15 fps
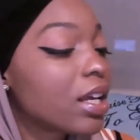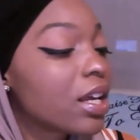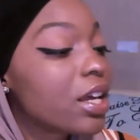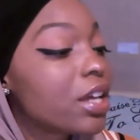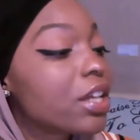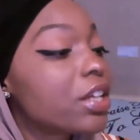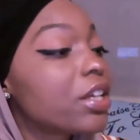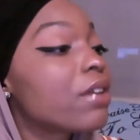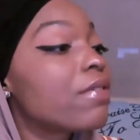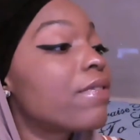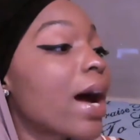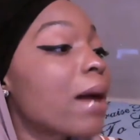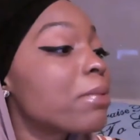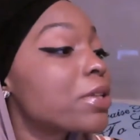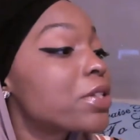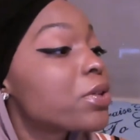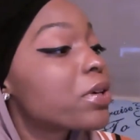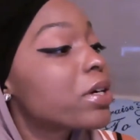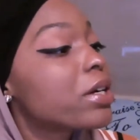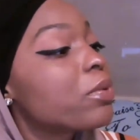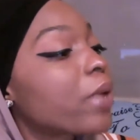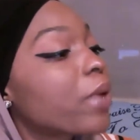Your
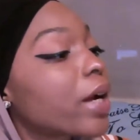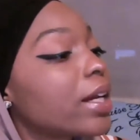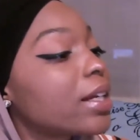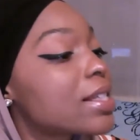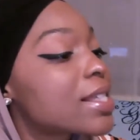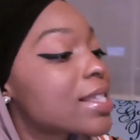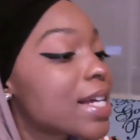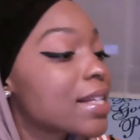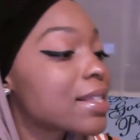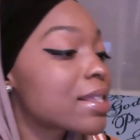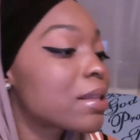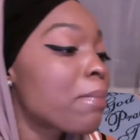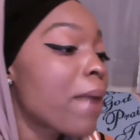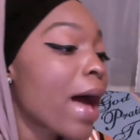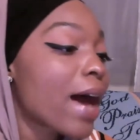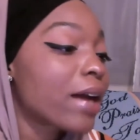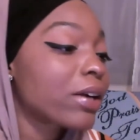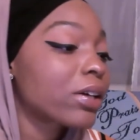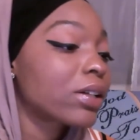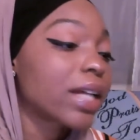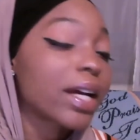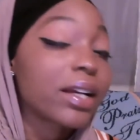vibratory rate sets the
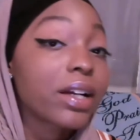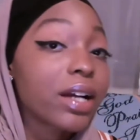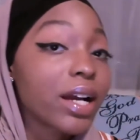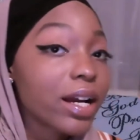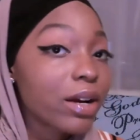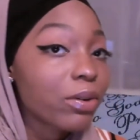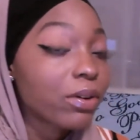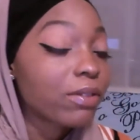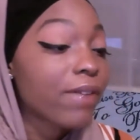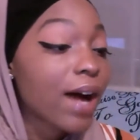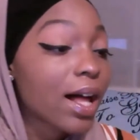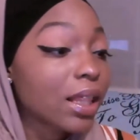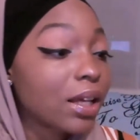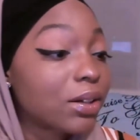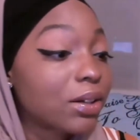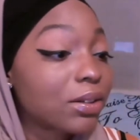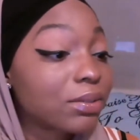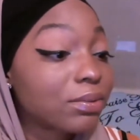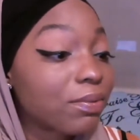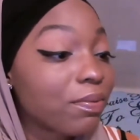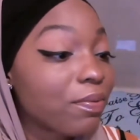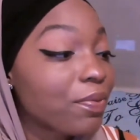pattern that your hair will follow.
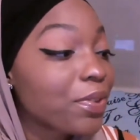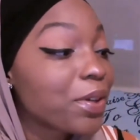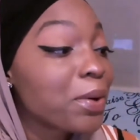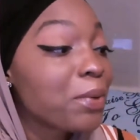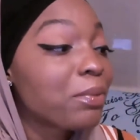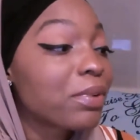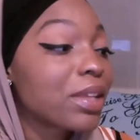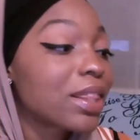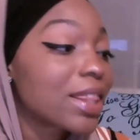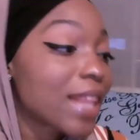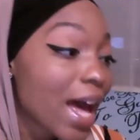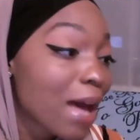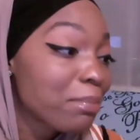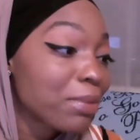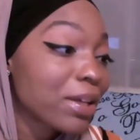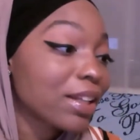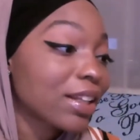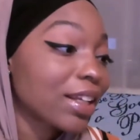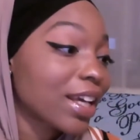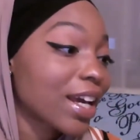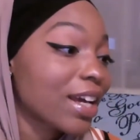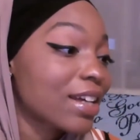With that being the
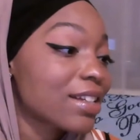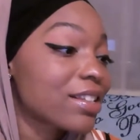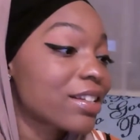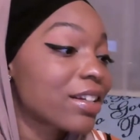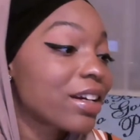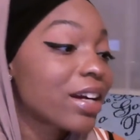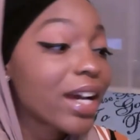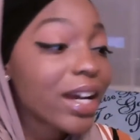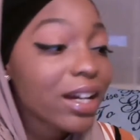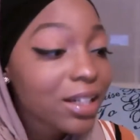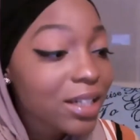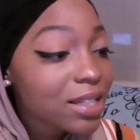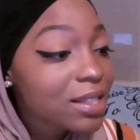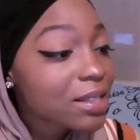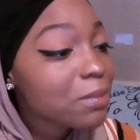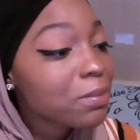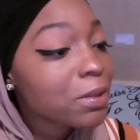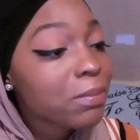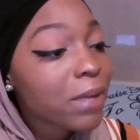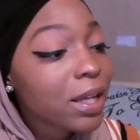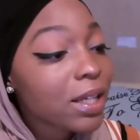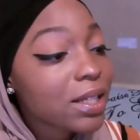case, your hair needs to be
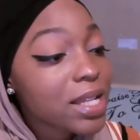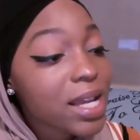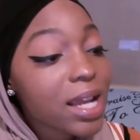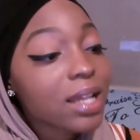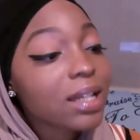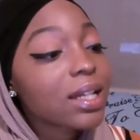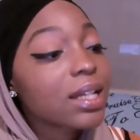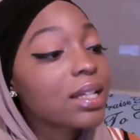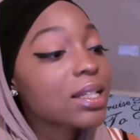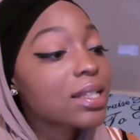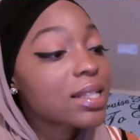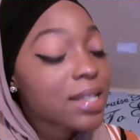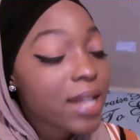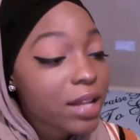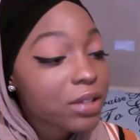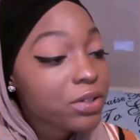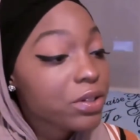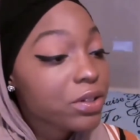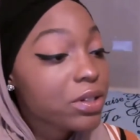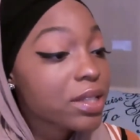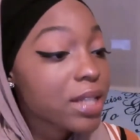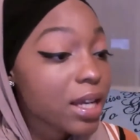maintained in its natural
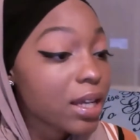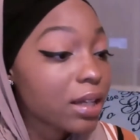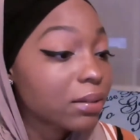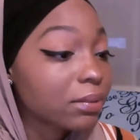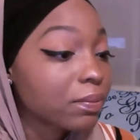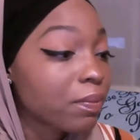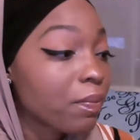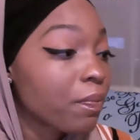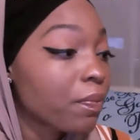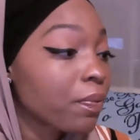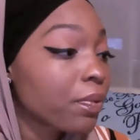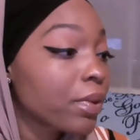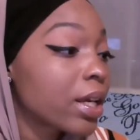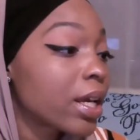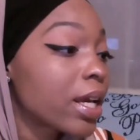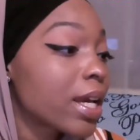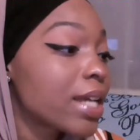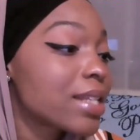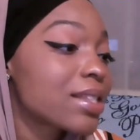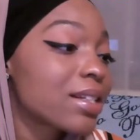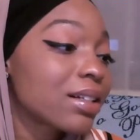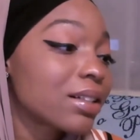state. It
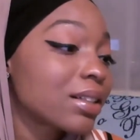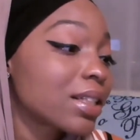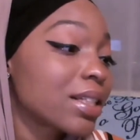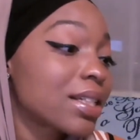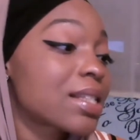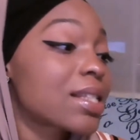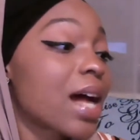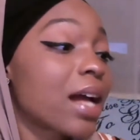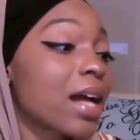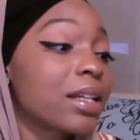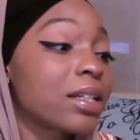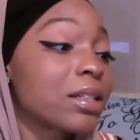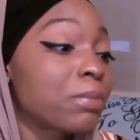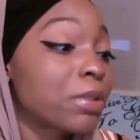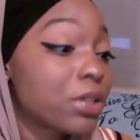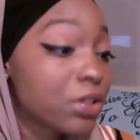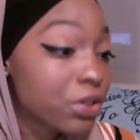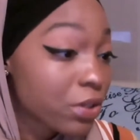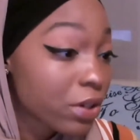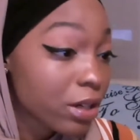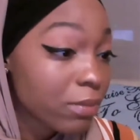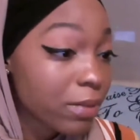certainly does not need to be
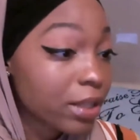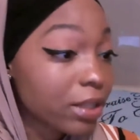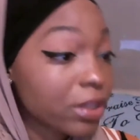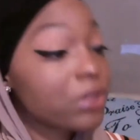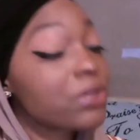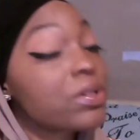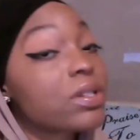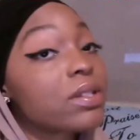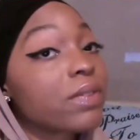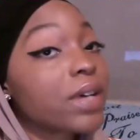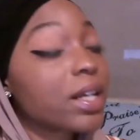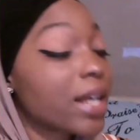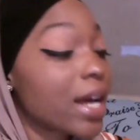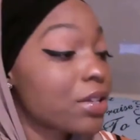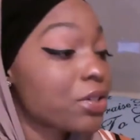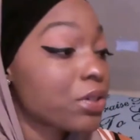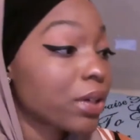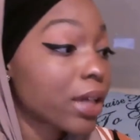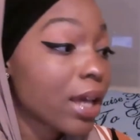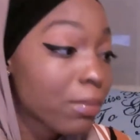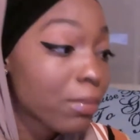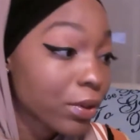destroyed by the use of unnatural
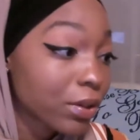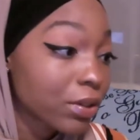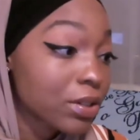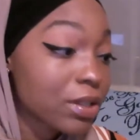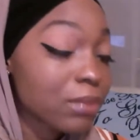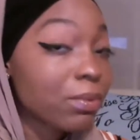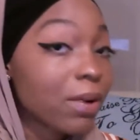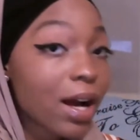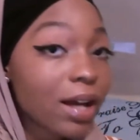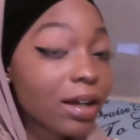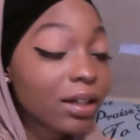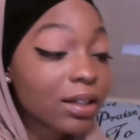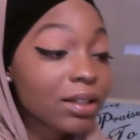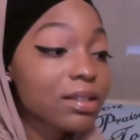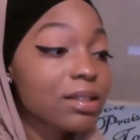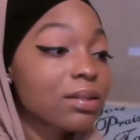chemicals and products.